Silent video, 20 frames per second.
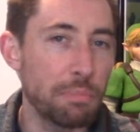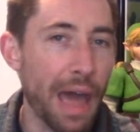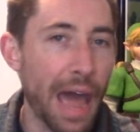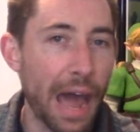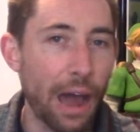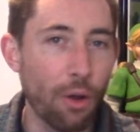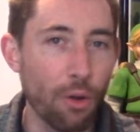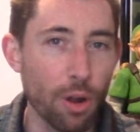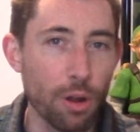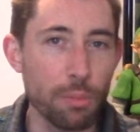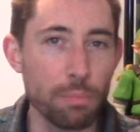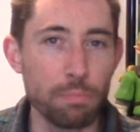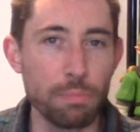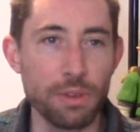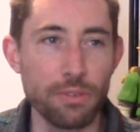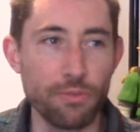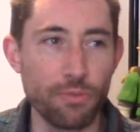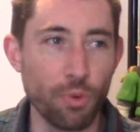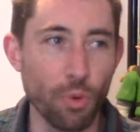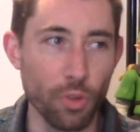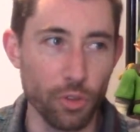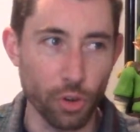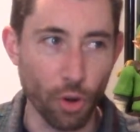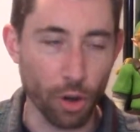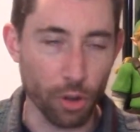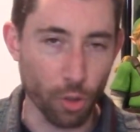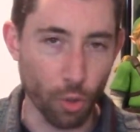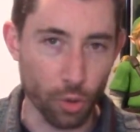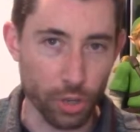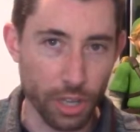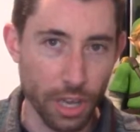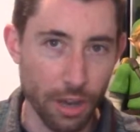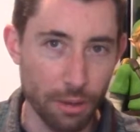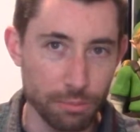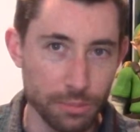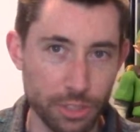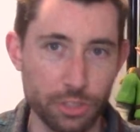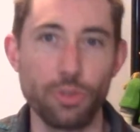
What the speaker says: power before the Dark Lord comes,